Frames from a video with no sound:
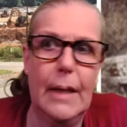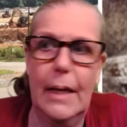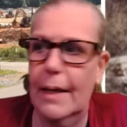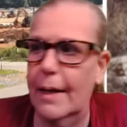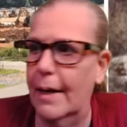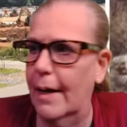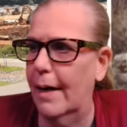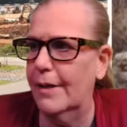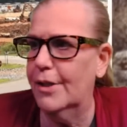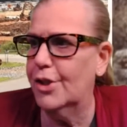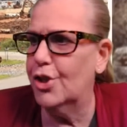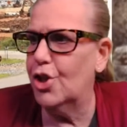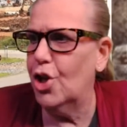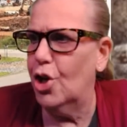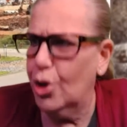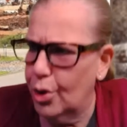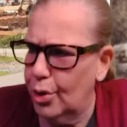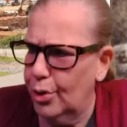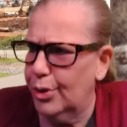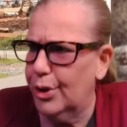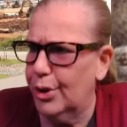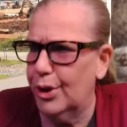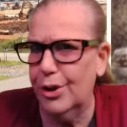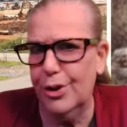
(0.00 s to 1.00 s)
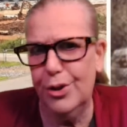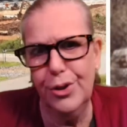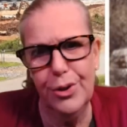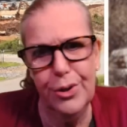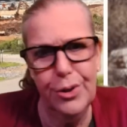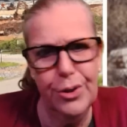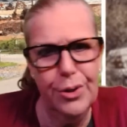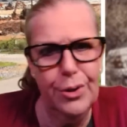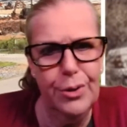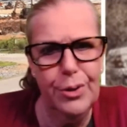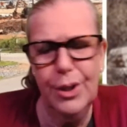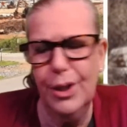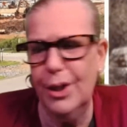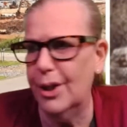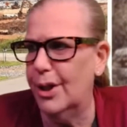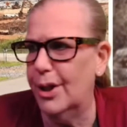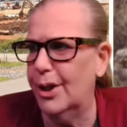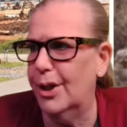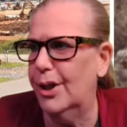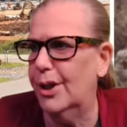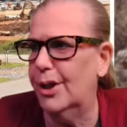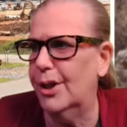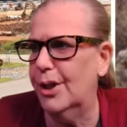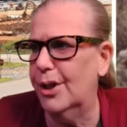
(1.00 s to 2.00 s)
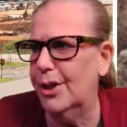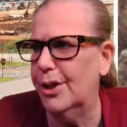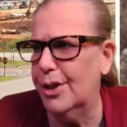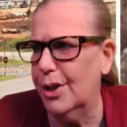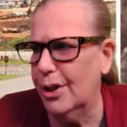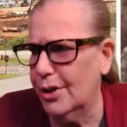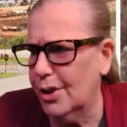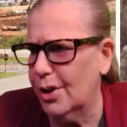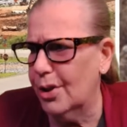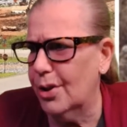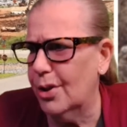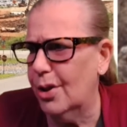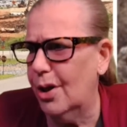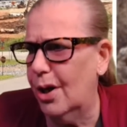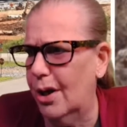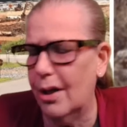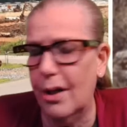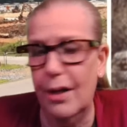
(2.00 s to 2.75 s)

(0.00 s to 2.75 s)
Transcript: he's got all these, you know, he, he does a lot.